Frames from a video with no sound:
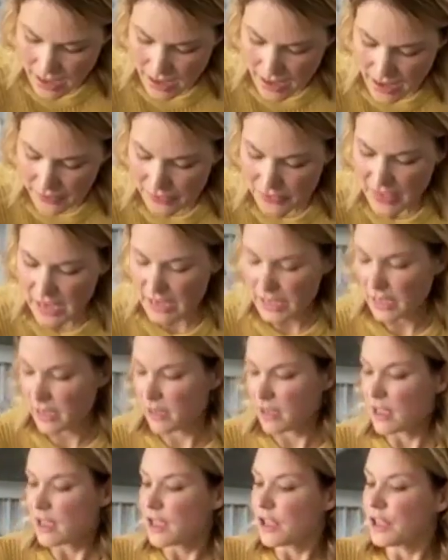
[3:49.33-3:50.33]
And then
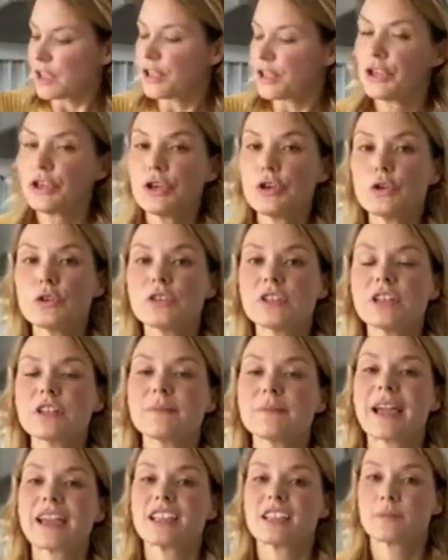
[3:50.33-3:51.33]
using
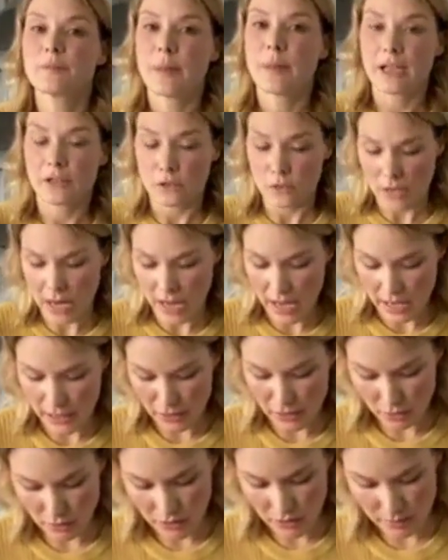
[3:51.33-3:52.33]
my spatula, I
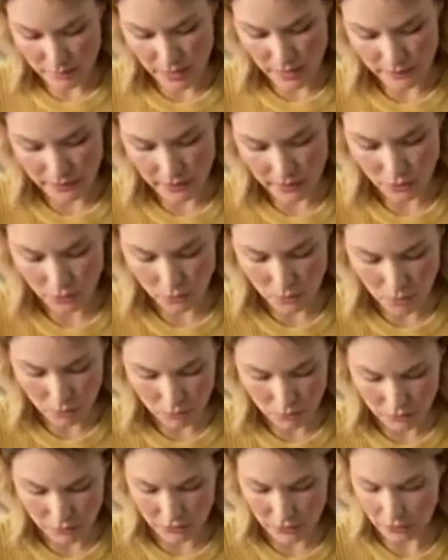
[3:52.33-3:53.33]
know that maybe you
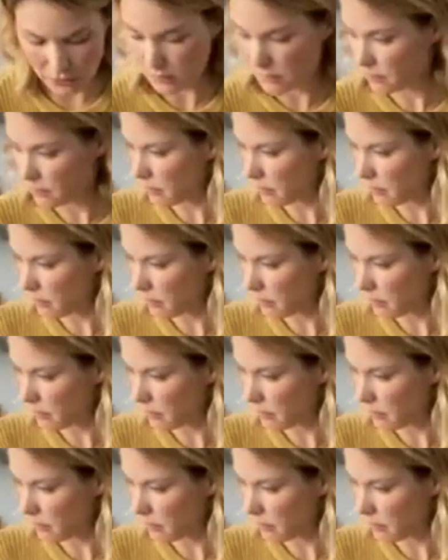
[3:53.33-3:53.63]
won't see.